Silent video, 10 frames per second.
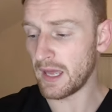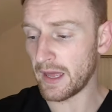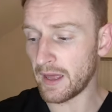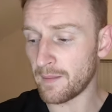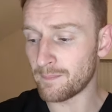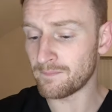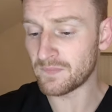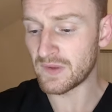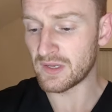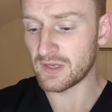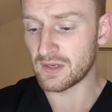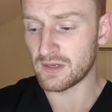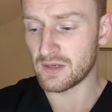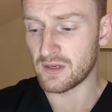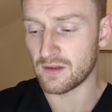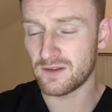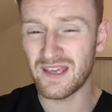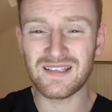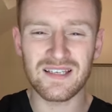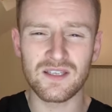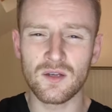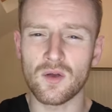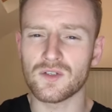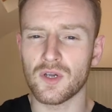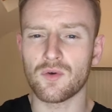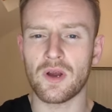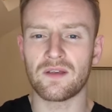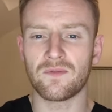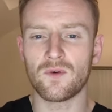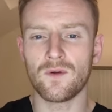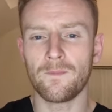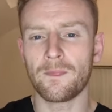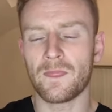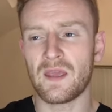Um, things it's not so great for